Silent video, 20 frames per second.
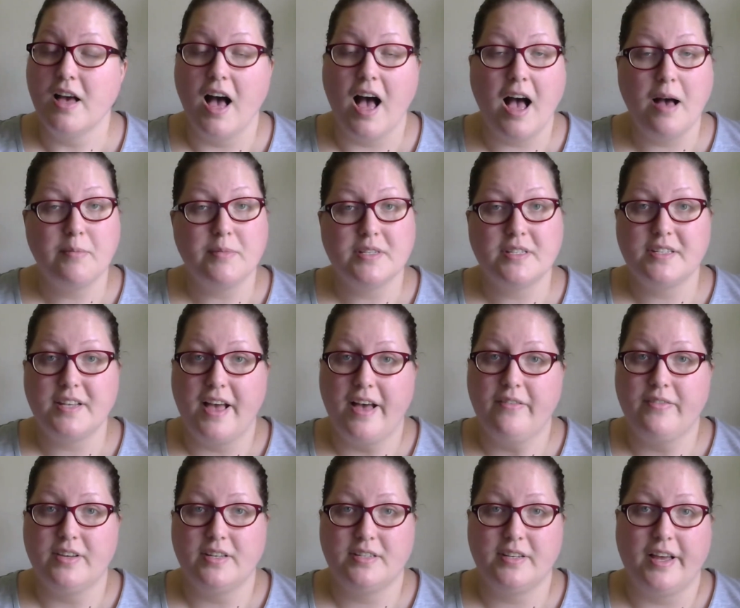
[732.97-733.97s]
I'm a
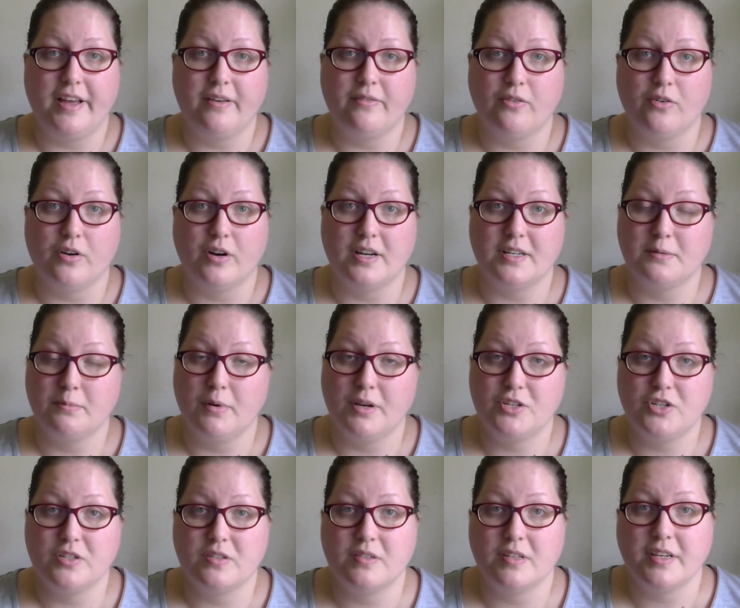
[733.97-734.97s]
savvy saver as
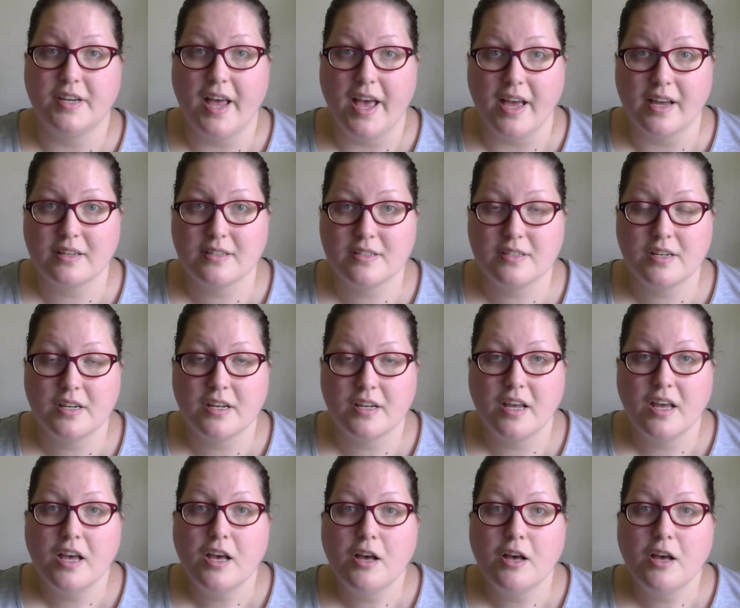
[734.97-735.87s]
much as the next,